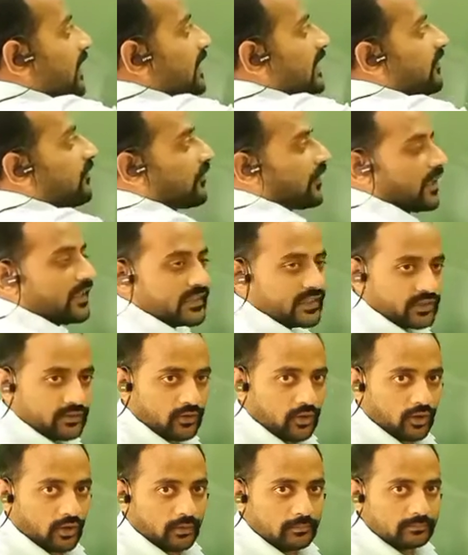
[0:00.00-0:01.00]
in difference
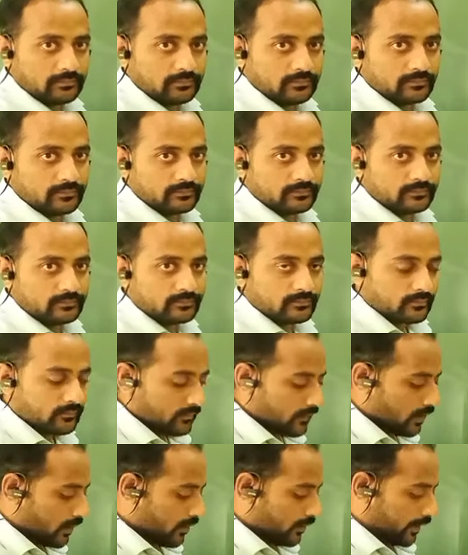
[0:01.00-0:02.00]
column.
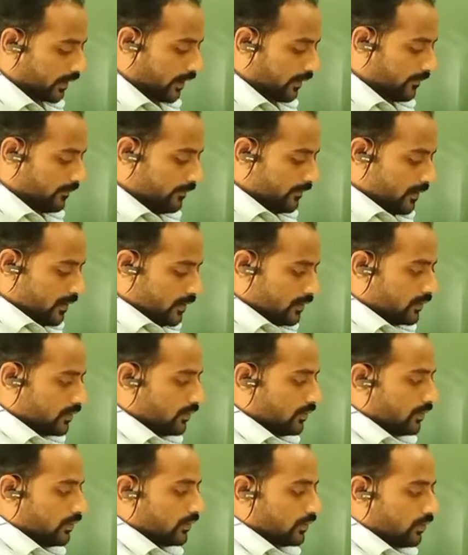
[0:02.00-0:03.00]
Okay,
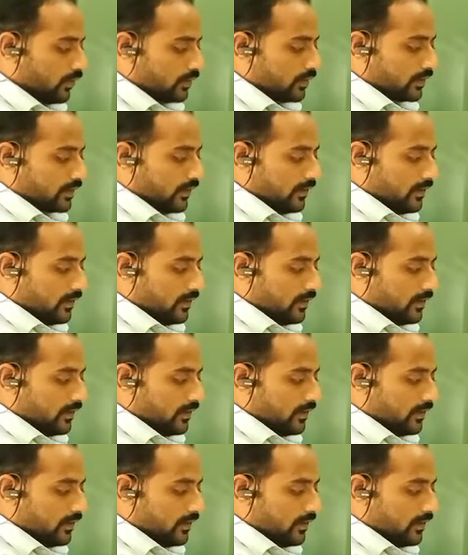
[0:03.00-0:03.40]
so go to